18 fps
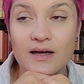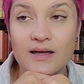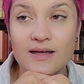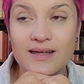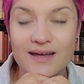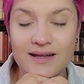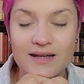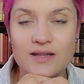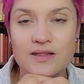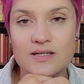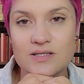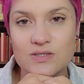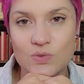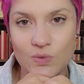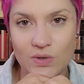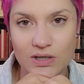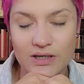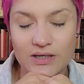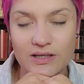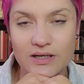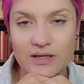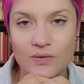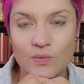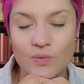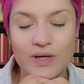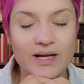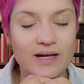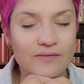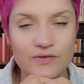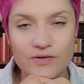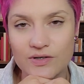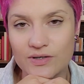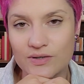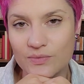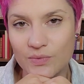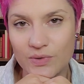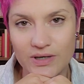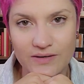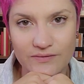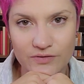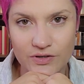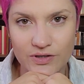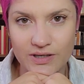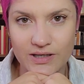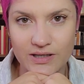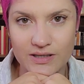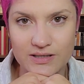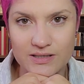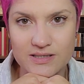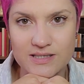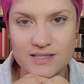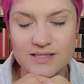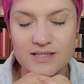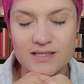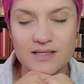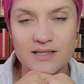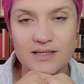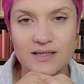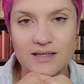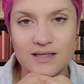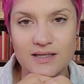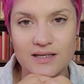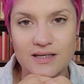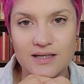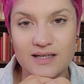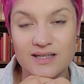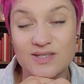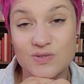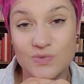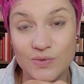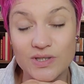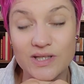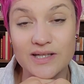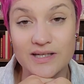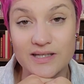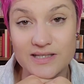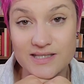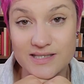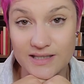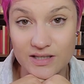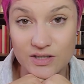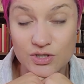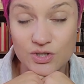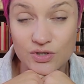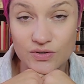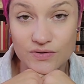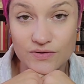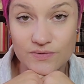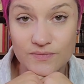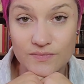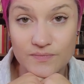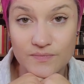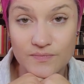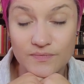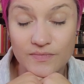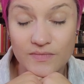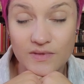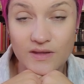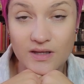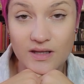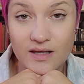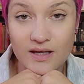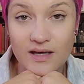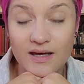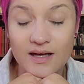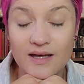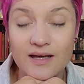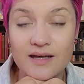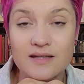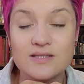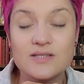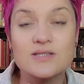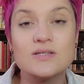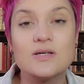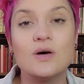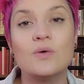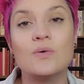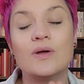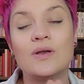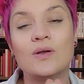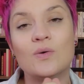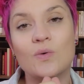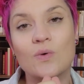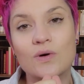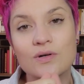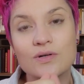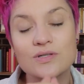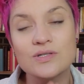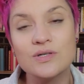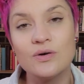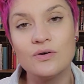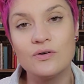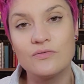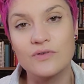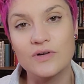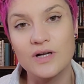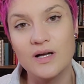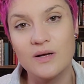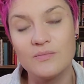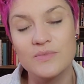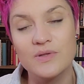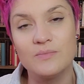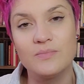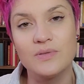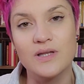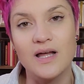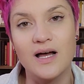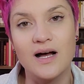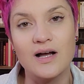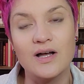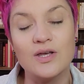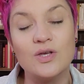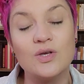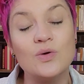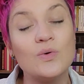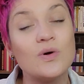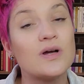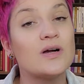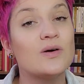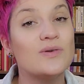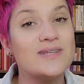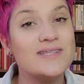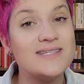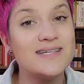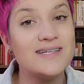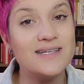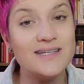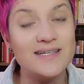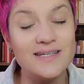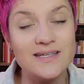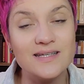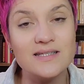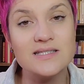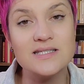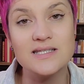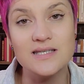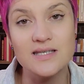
Getting this work done, whatever whatever it is, is really essential. And so in order to overcome the block, you are going to need to